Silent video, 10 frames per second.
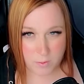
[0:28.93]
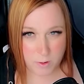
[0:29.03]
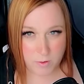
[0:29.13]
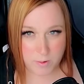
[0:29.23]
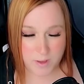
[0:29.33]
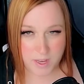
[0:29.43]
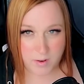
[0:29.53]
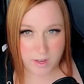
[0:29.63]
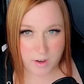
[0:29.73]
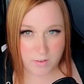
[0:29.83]
We're going to be
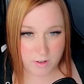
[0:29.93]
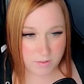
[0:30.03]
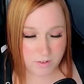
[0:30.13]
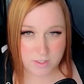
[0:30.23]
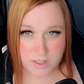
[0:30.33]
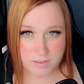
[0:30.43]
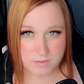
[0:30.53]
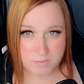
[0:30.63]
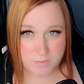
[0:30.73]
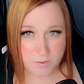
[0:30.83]
going over, first off,
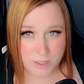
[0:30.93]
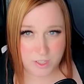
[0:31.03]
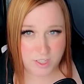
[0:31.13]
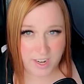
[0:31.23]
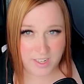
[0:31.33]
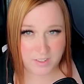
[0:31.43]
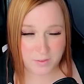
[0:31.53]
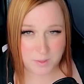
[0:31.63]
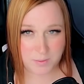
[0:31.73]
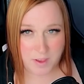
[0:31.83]
what's changed
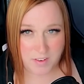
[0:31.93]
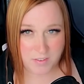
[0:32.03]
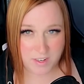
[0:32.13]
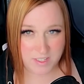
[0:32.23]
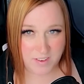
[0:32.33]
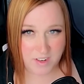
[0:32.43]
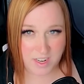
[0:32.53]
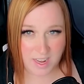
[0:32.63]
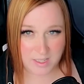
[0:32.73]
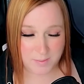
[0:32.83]
from Gloomhaven to Frosthaven
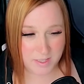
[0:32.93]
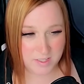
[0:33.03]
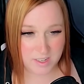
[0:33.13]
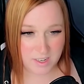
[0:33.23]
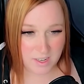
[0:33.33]
enhancements.